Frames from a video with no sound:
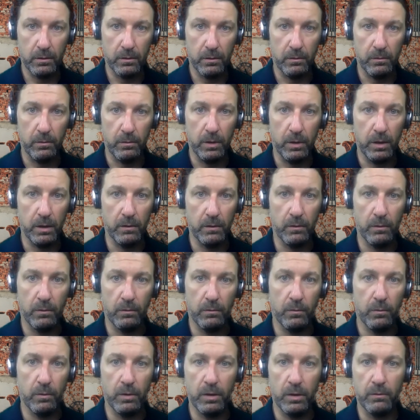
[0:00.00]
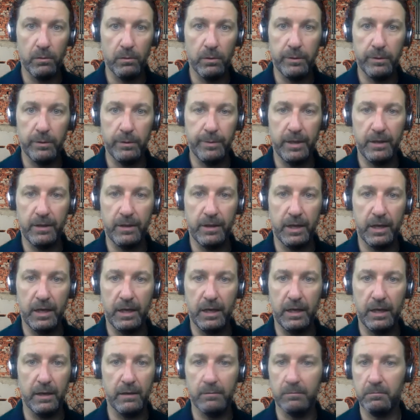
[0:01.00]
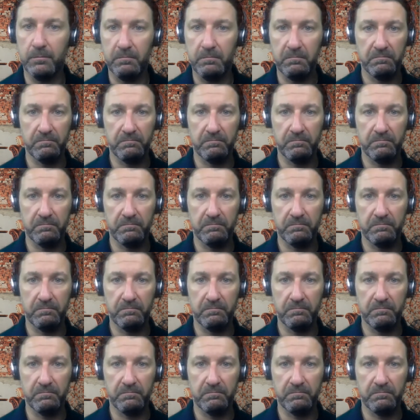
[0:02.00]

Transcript: What would be